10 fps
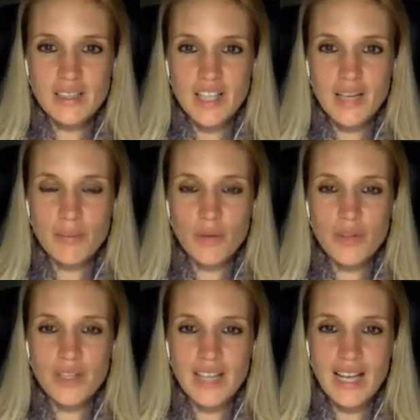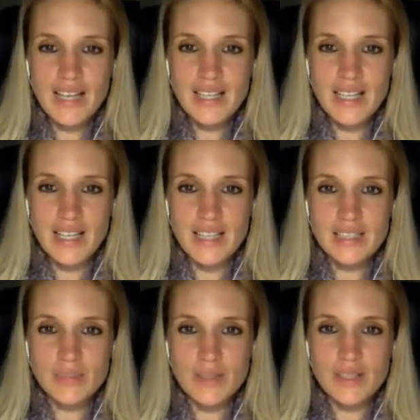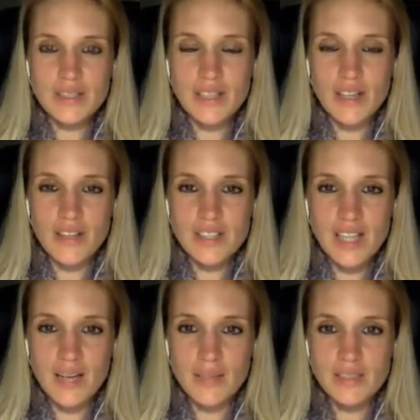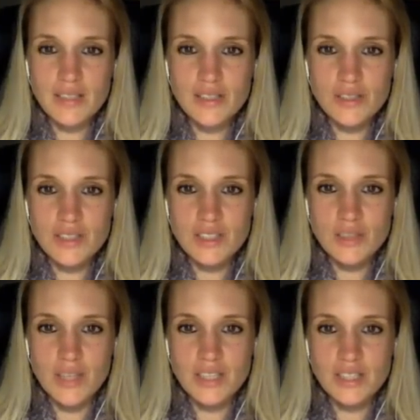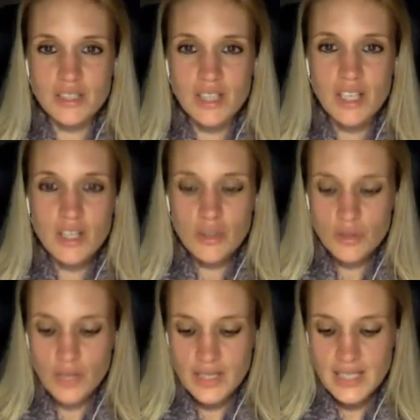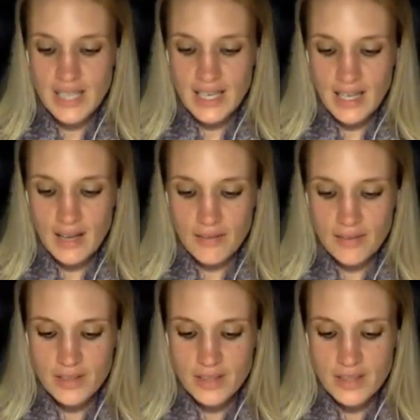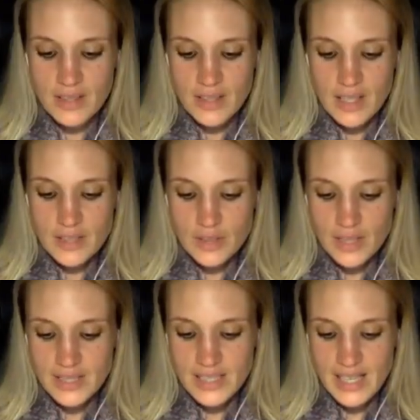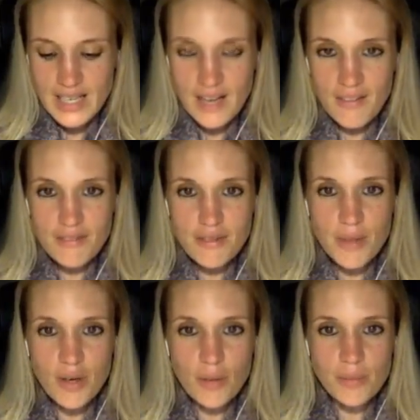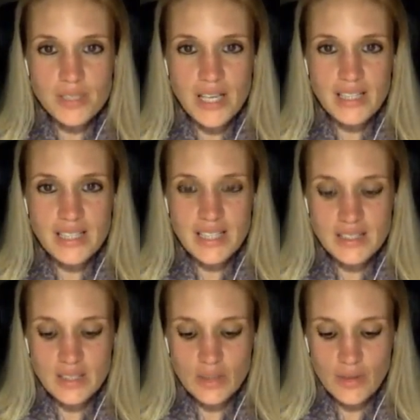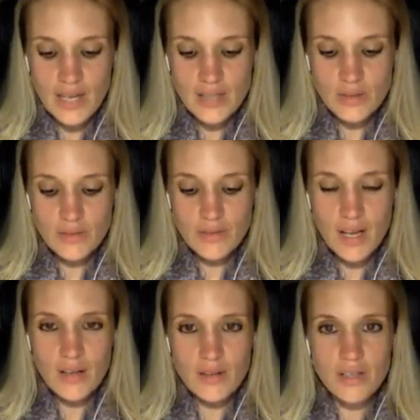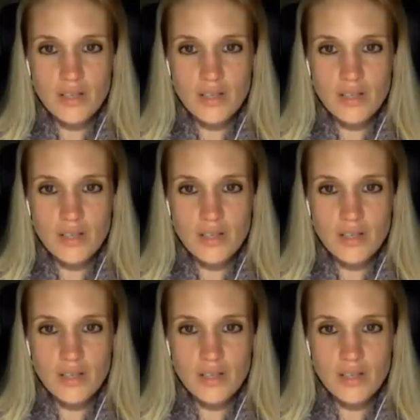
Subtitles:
And more than likely, it's because a lot of the time in social situations, you're trying to get love. And trying to get love from an object isn't your natural flow.